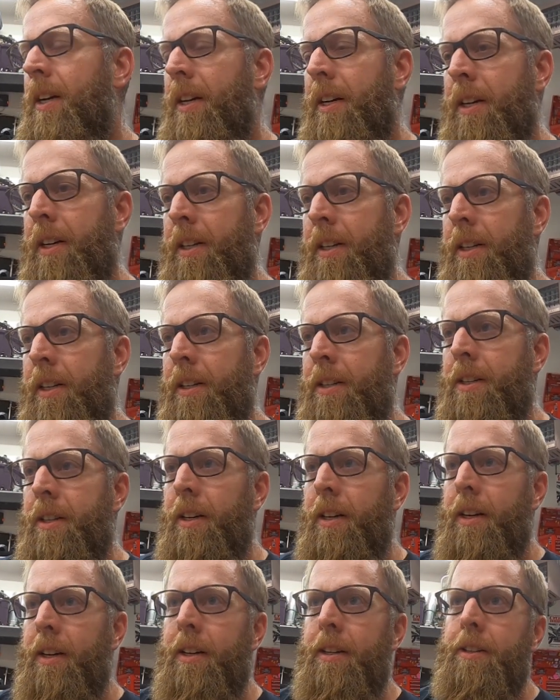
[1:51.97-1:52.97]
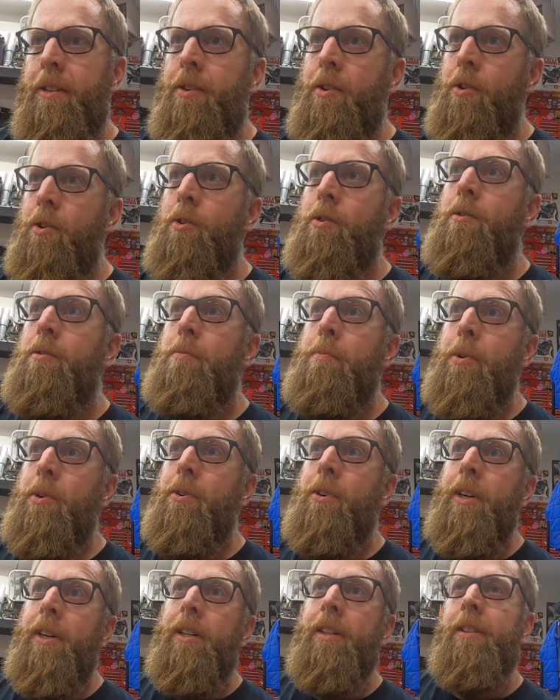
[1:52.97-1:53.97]
and it's No
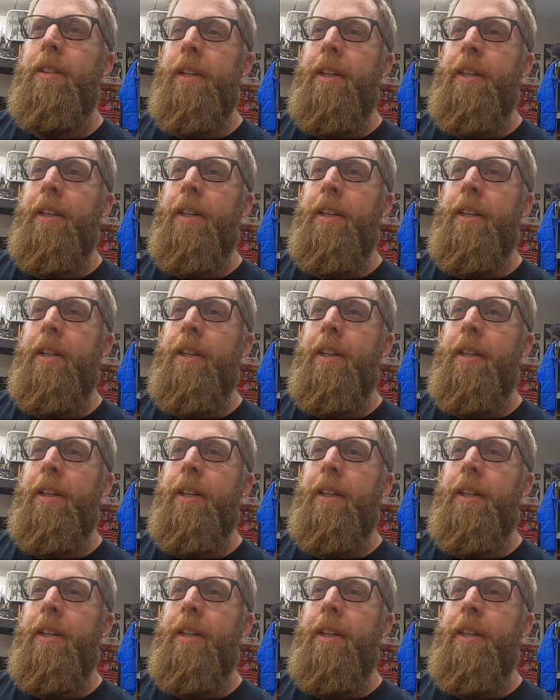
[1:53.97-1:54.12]
More,